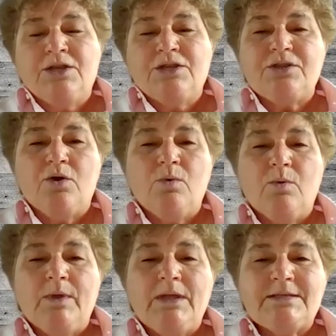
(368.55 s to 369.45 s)
So
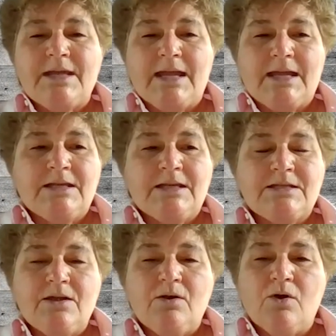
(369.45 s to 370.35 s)
what we say
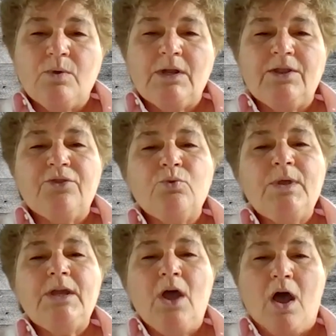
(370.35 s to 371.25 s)
is there are really
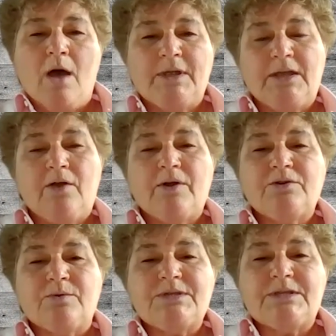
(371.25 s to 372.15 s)
three common
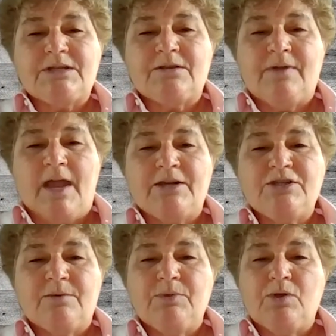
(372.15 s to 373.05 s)
characteristics of
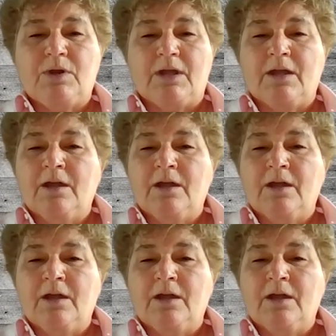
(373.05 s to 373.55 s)
edge computing.